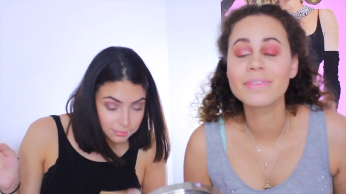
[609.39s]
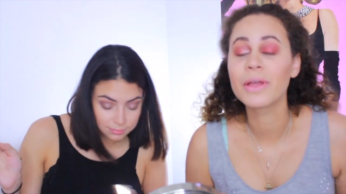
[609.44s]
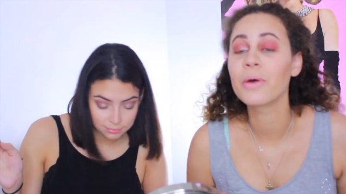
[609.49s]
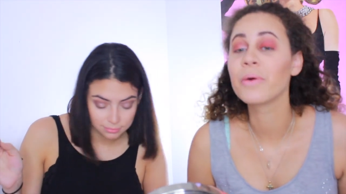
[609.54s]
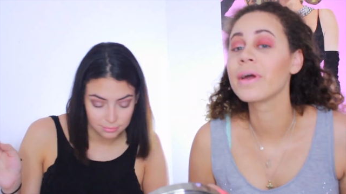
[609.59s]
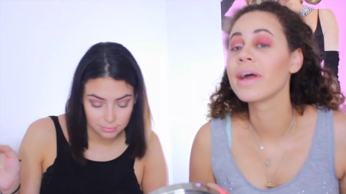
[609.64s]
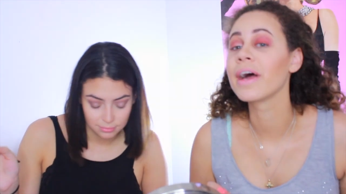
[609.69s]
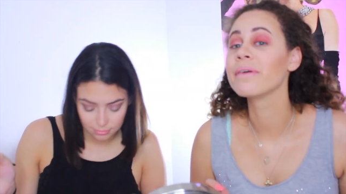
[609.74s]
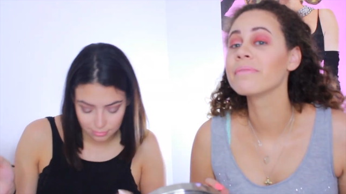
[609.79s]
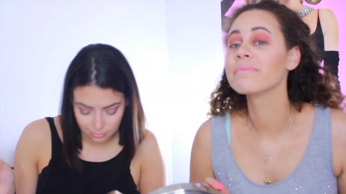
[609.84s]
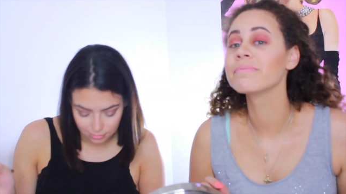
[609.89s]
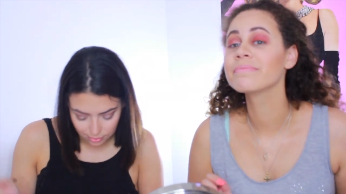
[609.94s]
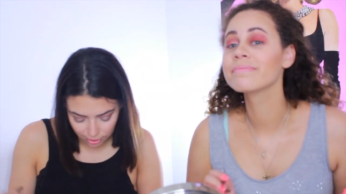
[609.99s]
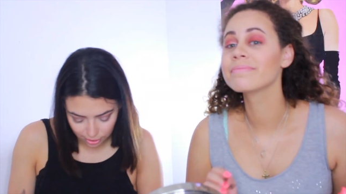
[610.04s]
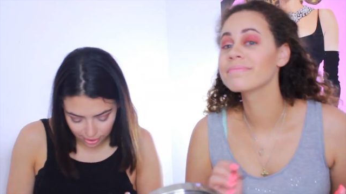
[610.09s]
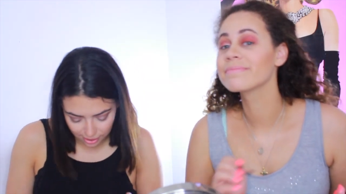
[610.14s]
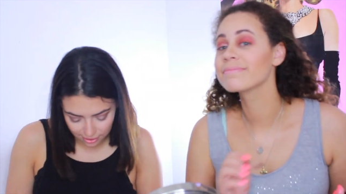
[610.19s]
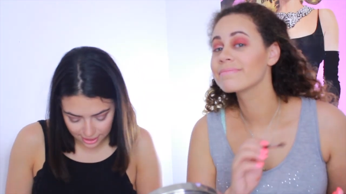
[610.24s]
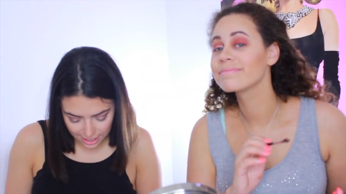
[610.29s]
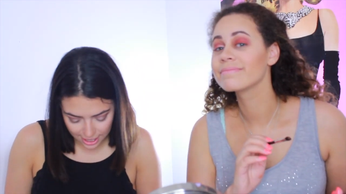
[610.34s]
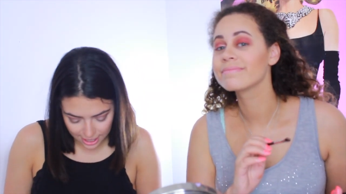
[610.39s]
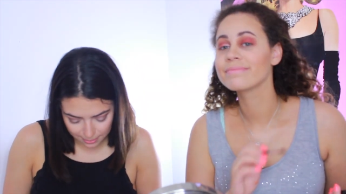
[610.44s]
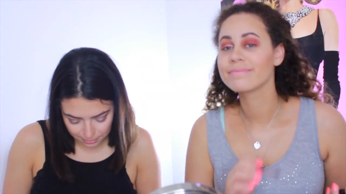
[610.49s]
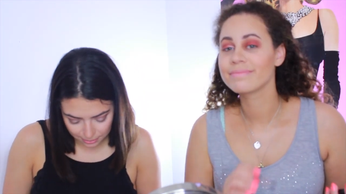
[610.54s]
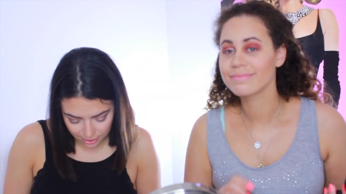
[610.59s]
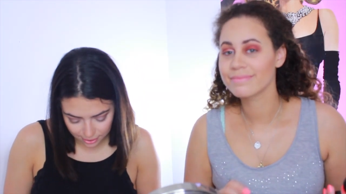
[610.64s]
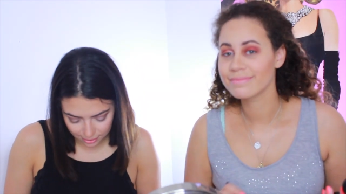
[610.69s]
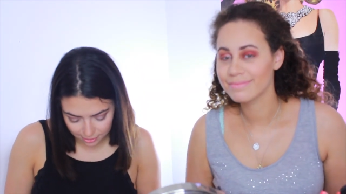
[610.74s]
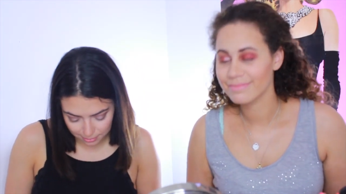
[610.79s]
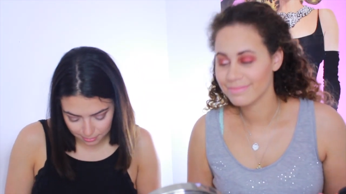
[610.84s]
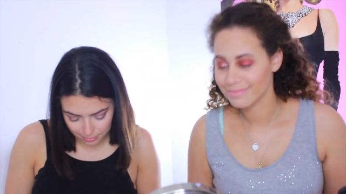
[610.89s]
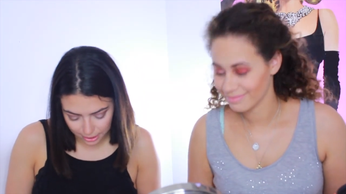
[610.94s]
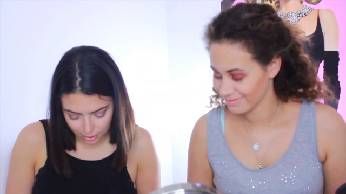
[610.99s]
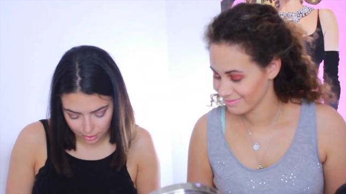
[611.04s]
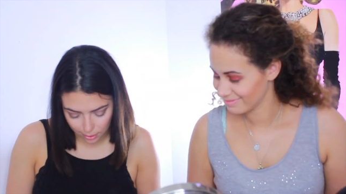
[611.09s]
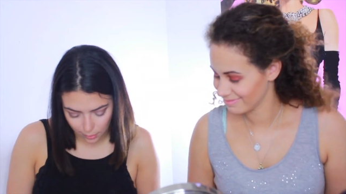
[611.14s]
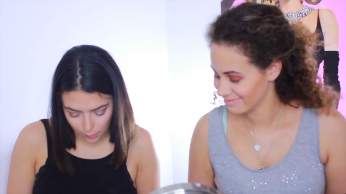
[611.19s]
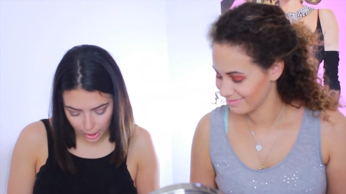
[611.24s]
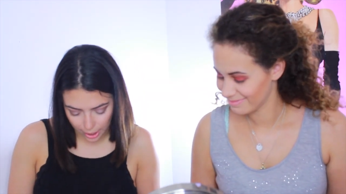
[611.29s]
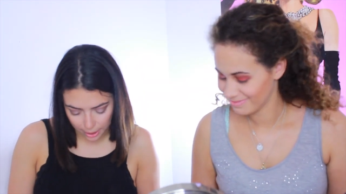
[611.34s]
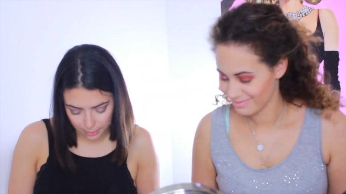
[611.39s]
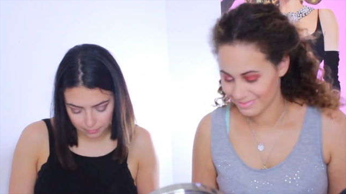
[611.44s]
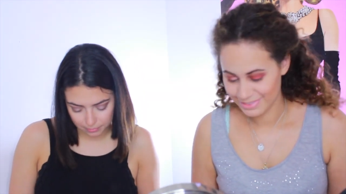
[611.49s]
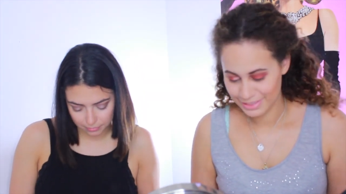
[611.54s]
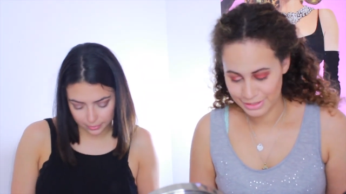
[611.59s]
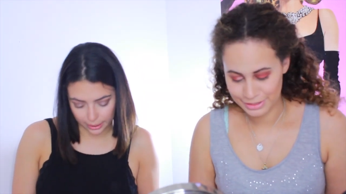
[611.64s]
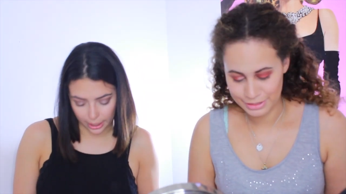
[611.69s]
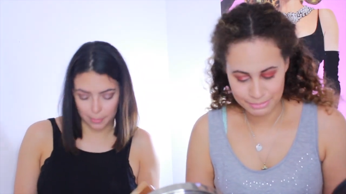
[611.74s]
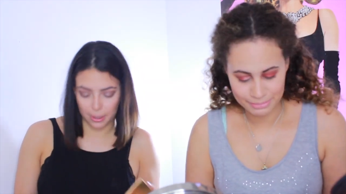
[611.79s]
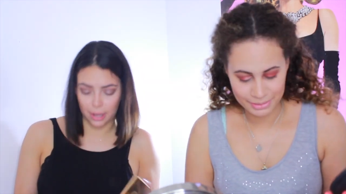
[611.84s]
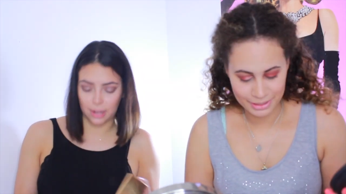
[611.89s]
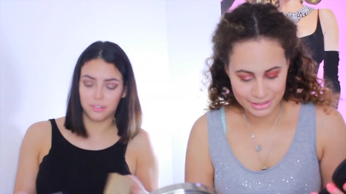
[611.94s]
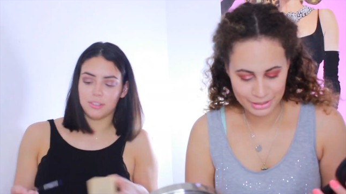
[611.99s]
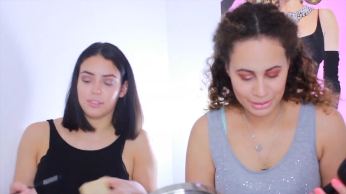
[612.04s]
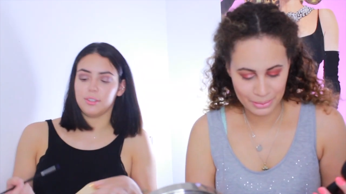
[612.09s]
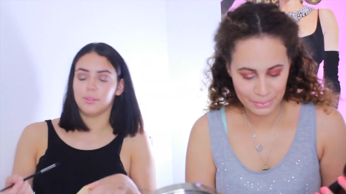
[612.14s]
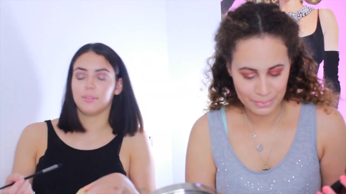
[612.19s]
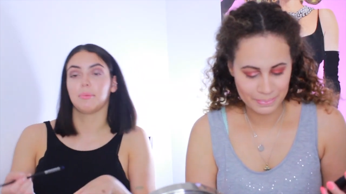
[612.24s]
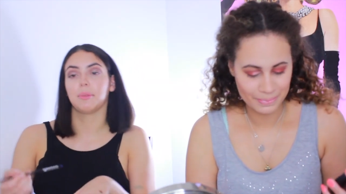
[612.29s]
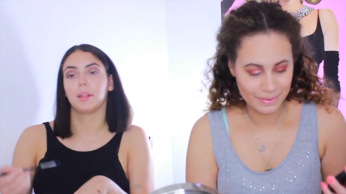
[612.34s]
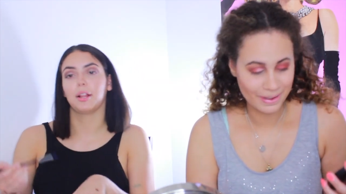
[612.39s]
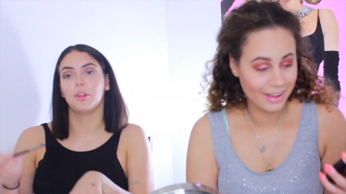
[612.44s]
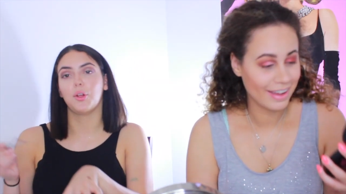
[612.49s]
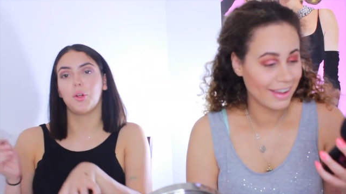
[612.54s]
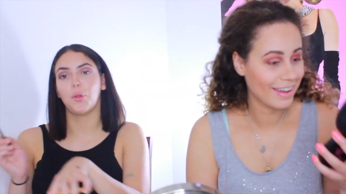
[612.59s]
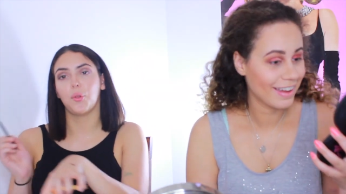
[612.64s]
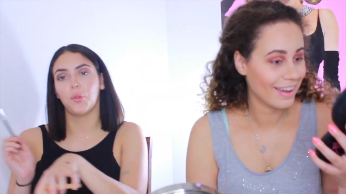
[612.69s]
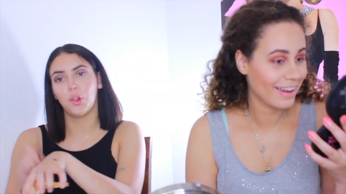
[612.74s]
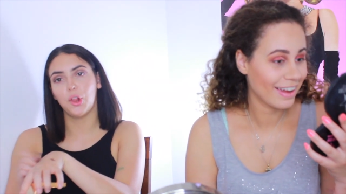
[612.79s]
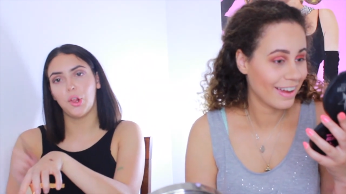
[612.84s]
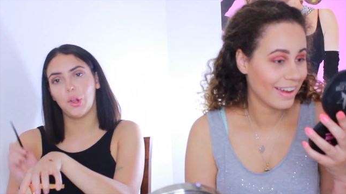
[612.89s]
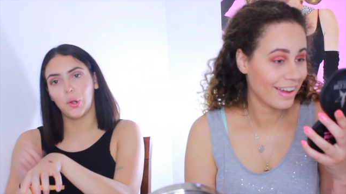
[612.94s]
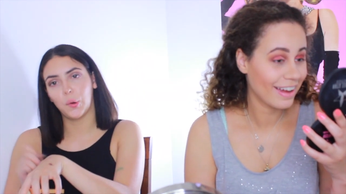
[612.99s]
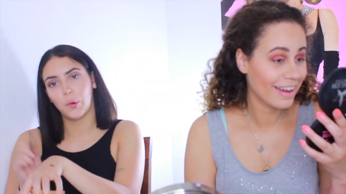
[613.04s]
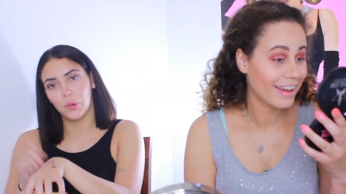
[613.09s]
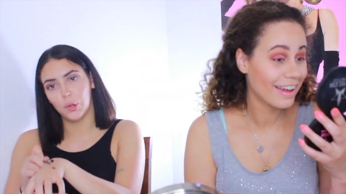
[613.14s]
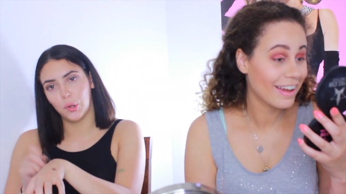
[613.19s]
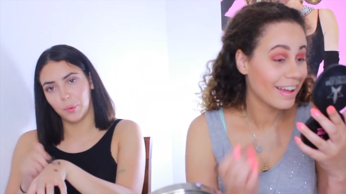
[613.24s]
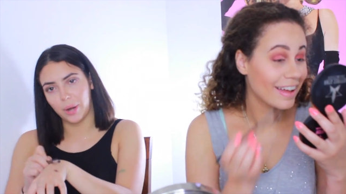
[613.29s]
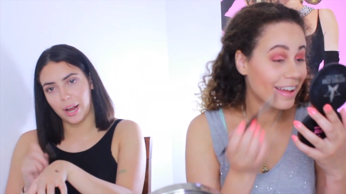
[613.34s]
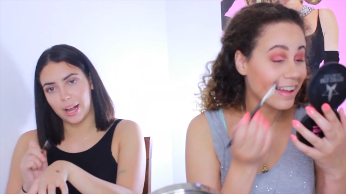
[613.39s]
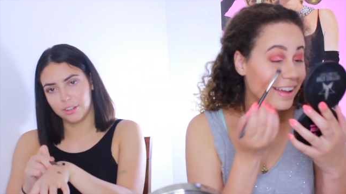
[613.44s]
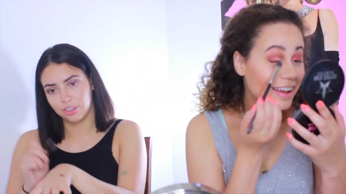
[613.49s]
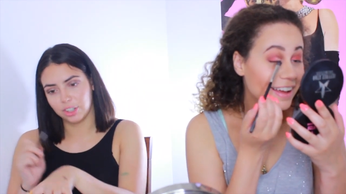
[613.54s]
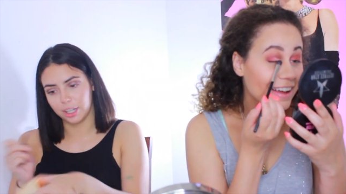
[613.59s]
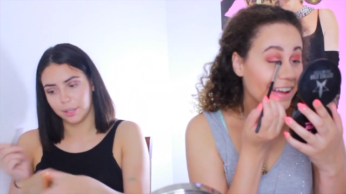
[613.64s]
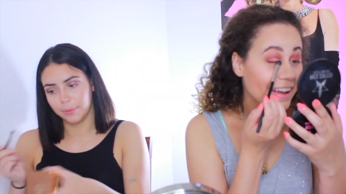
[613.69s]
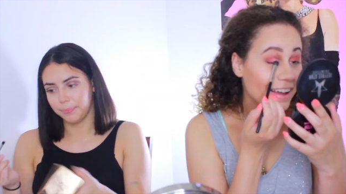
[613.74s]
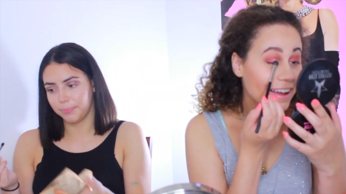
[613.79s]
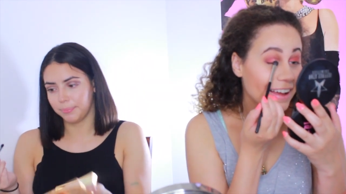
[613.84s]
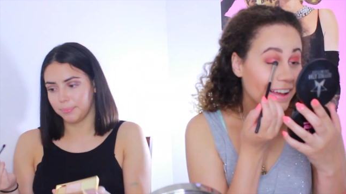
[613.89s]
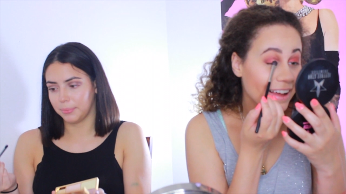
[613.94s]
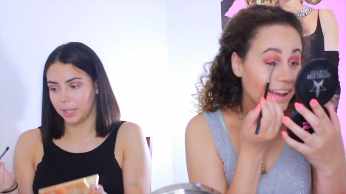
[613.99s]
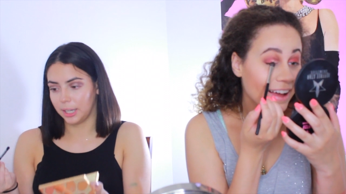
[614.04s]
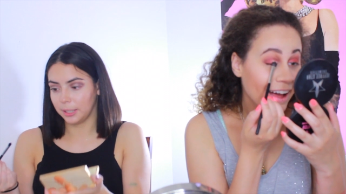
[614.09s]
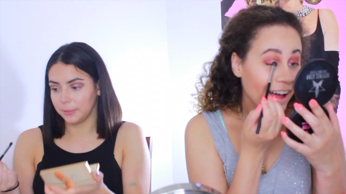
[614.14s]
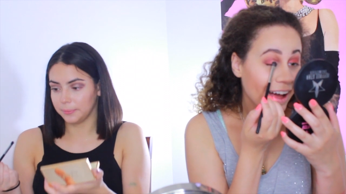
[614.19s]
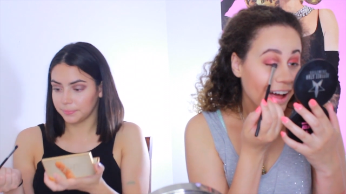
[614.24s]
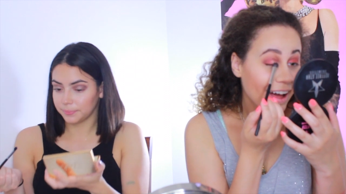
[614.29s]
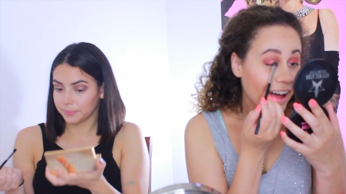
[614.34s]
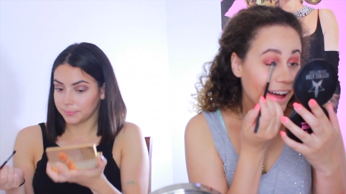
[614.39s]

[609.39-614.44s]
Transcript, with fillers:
Speaker 1: oh yeah look at that because it might go away I might just do something a little, little, little ratchet but